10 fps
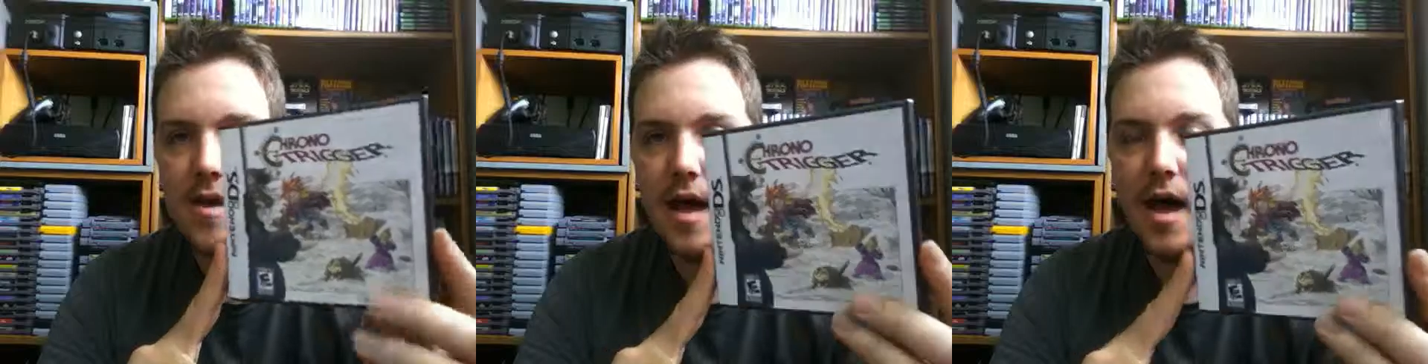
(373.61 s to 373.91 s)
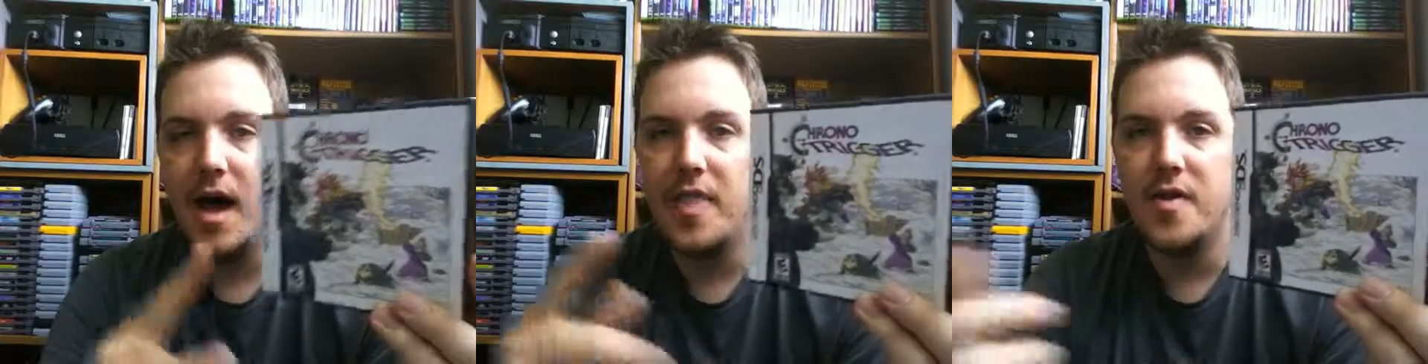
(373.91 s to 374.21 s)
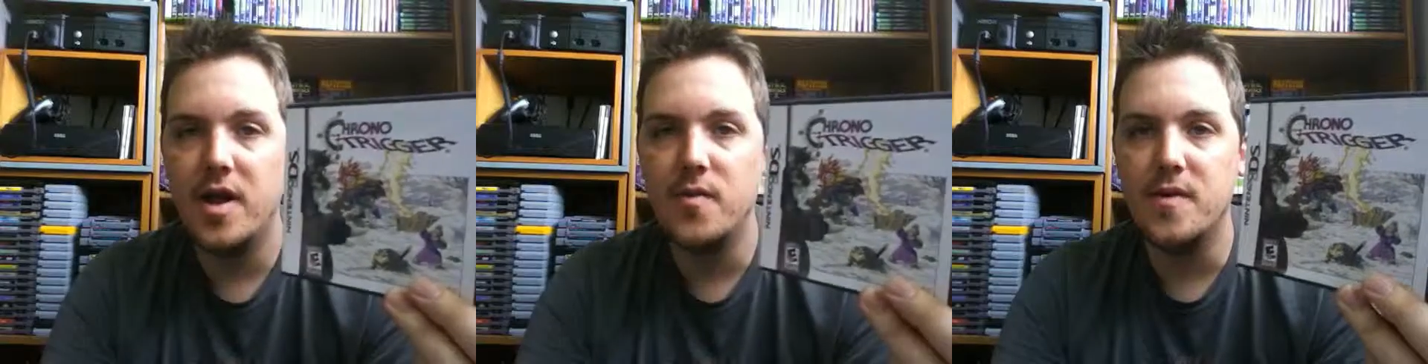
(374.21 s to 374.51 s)
I
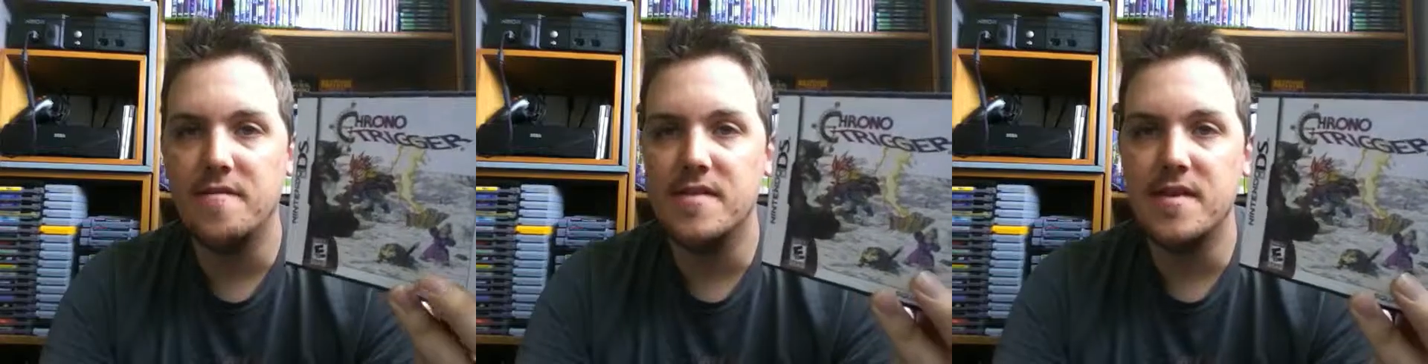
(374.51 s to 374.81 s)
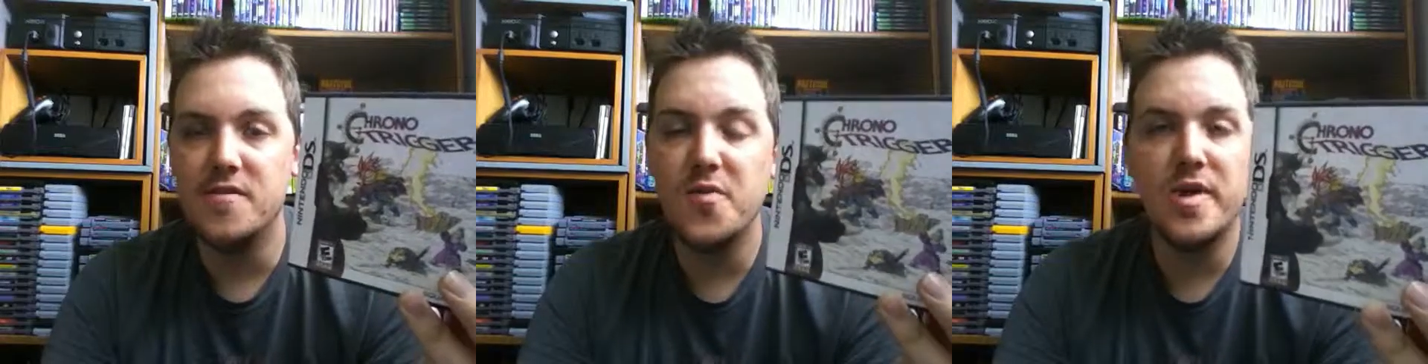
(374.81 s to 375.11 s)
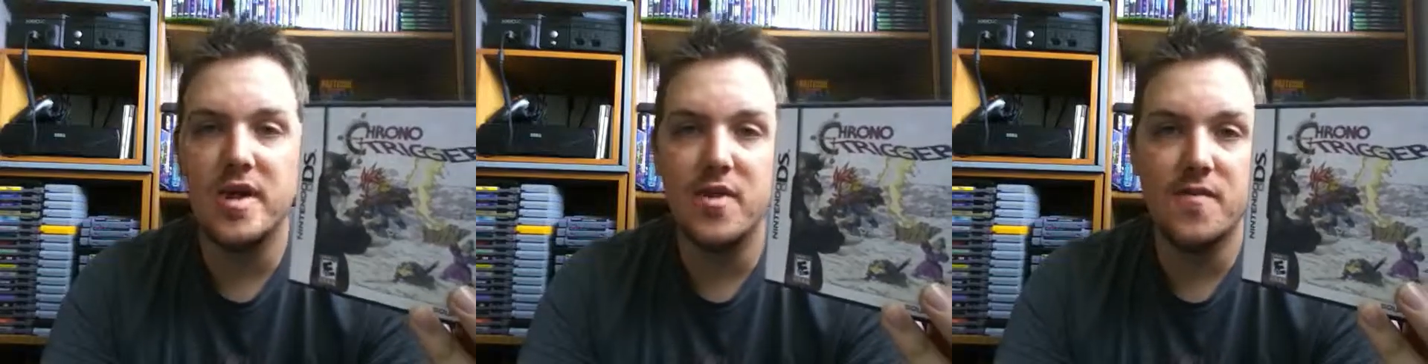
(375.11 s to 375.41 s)
thought it was the Super
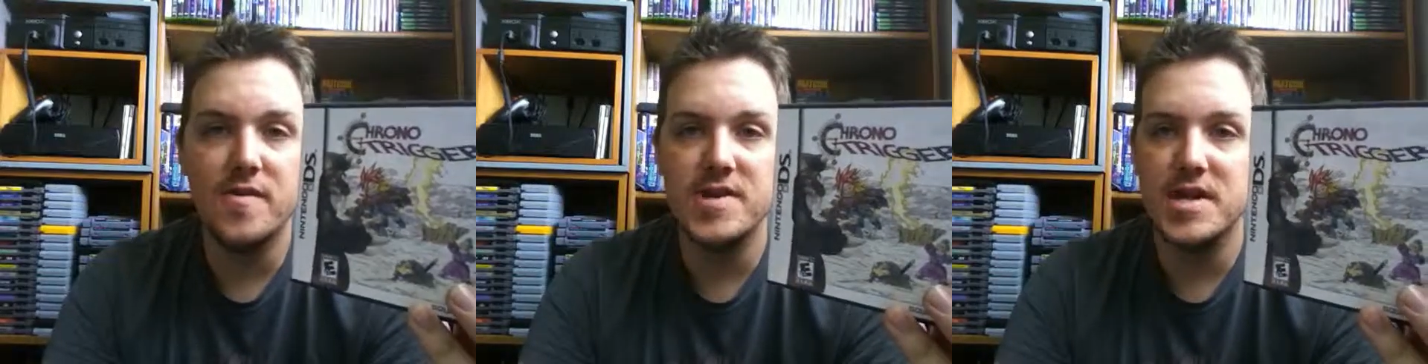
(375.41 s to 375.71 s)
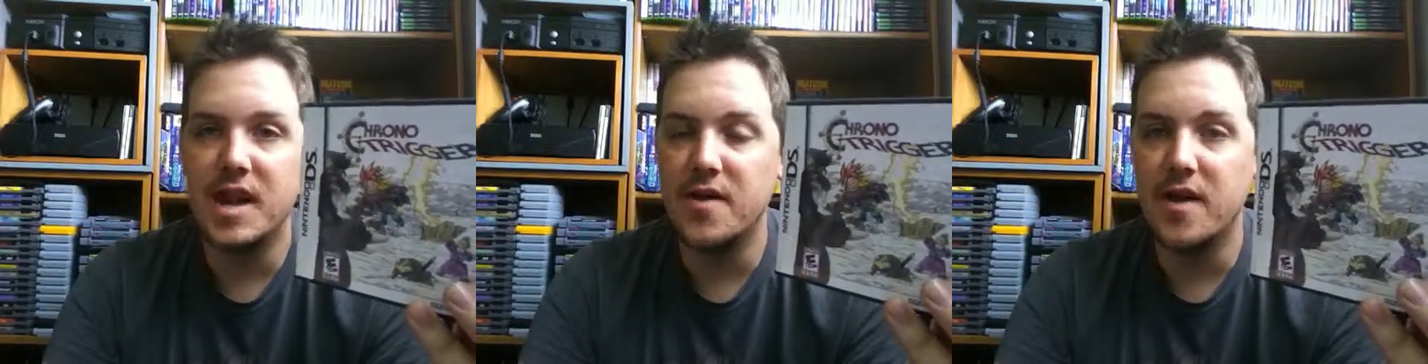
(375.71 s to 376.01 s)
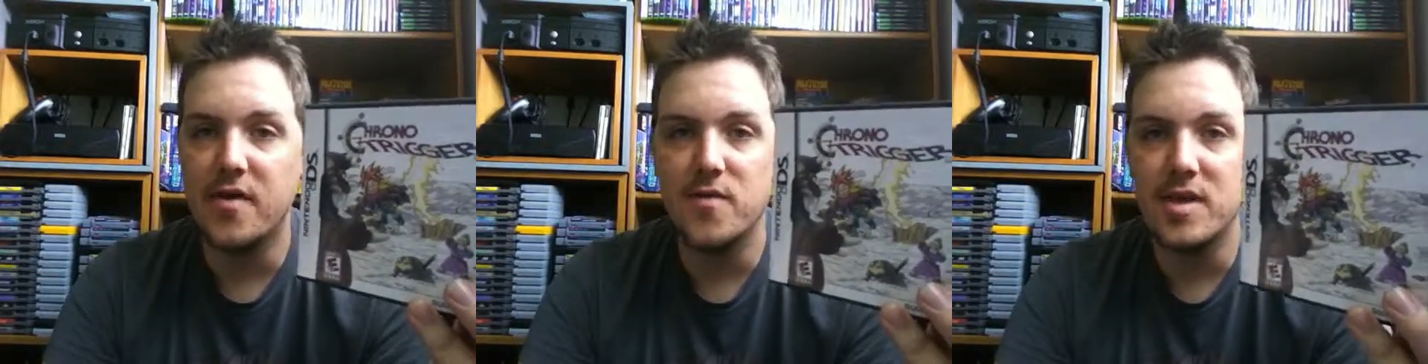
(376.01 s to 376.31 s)
Nintendo version, and I
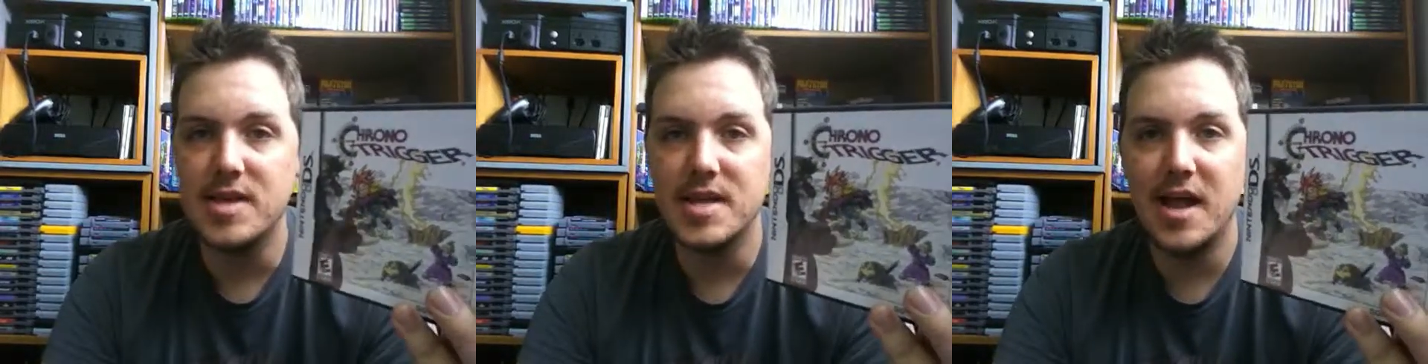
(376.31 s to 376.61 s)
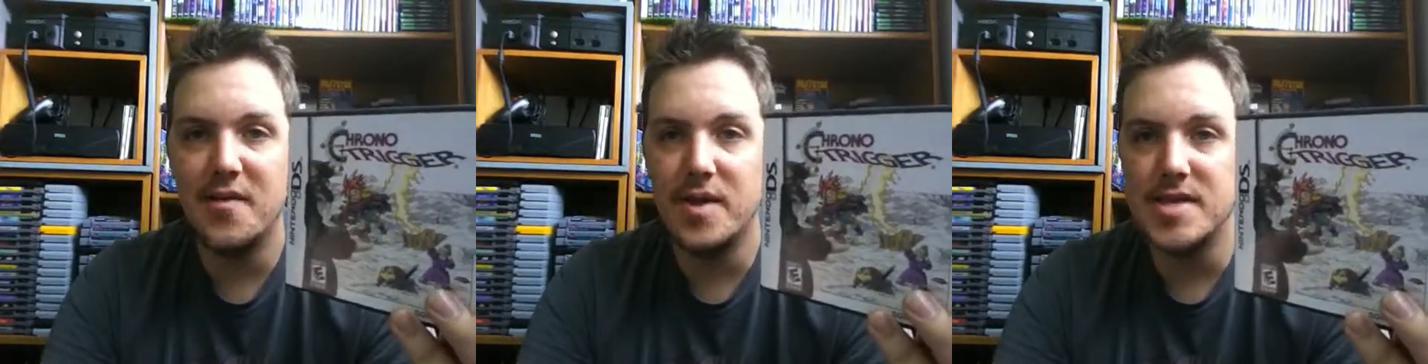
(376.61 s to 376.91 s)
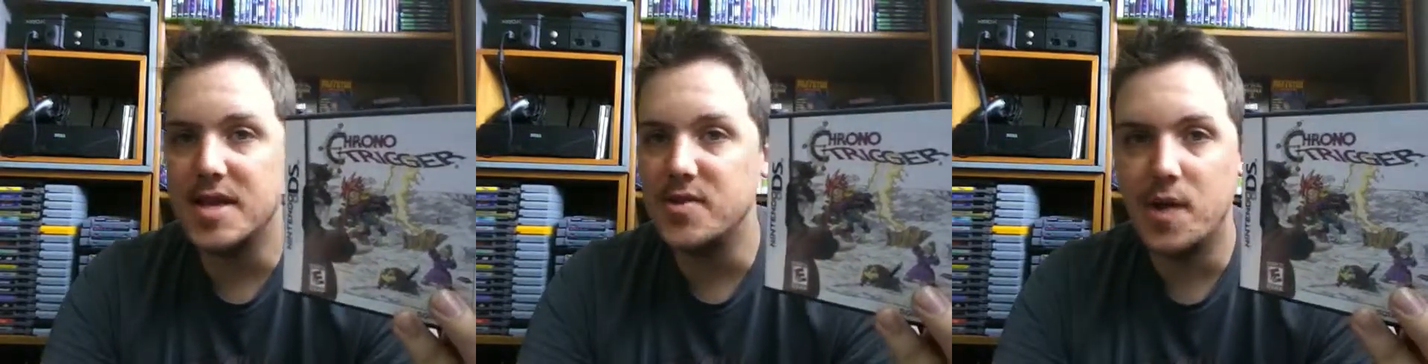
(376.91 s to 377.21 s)
got really excited when it
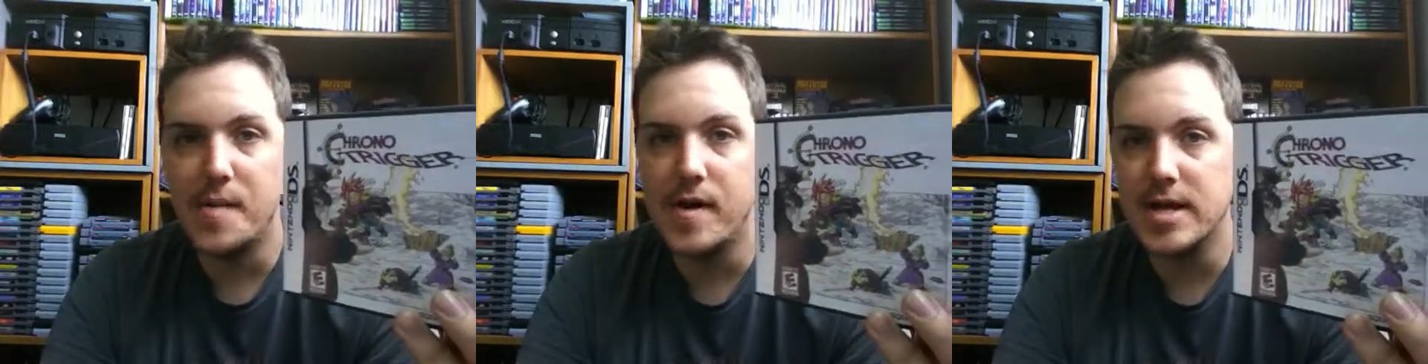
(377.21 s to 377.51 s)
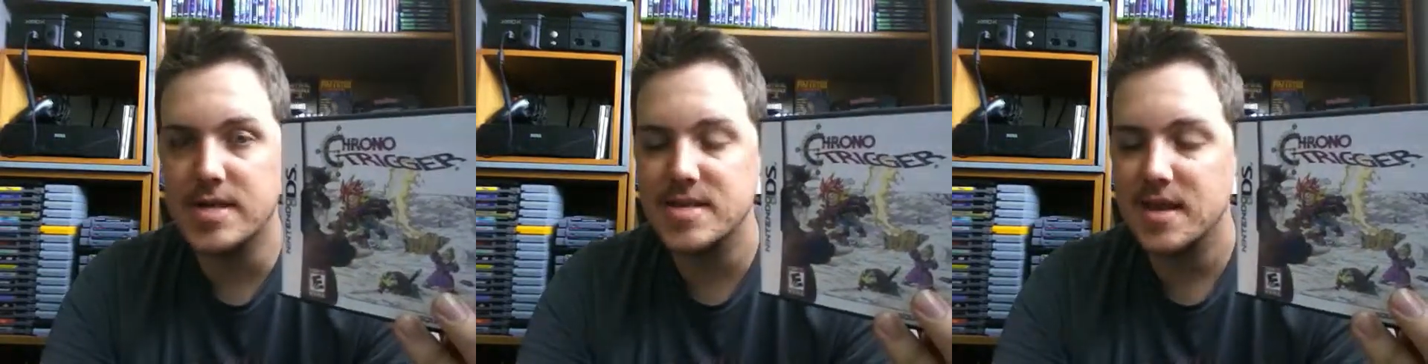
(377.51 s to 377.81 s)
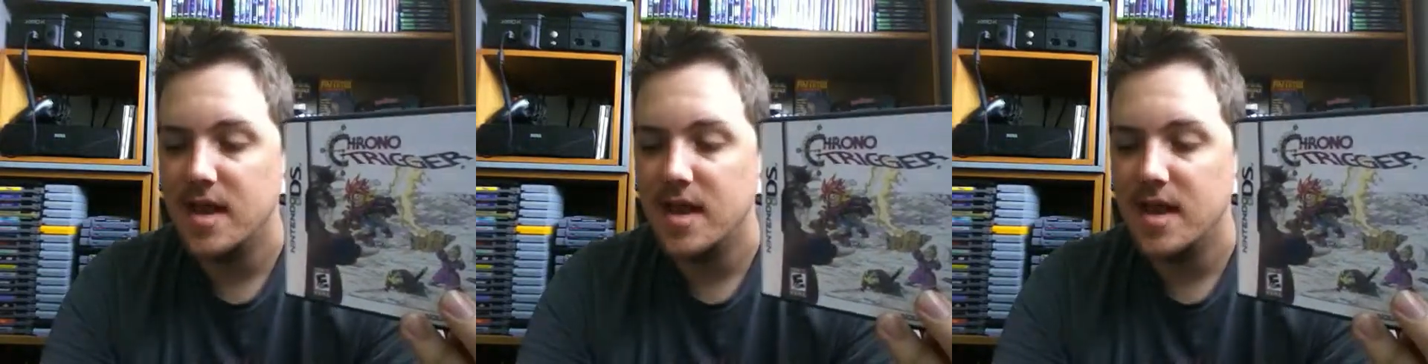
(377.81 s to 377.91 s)
said $20,